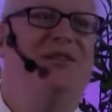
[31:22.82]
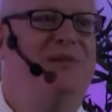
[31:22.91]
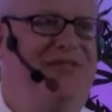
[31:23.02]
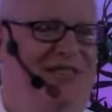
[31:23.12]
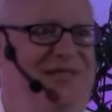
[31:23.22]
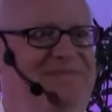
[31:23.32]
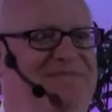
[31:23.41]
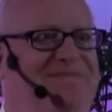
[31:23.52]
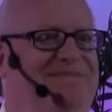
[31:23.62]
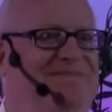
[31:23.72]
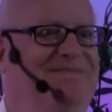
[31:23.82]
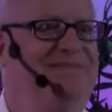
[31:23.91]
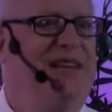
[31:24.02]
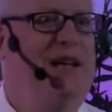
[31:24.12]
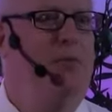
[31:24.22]
movies.
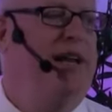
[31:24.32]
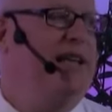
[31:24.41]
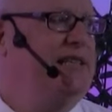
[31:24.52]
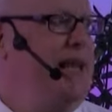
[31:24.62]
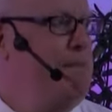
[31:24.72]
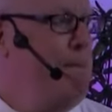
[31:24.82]
What are you going to see?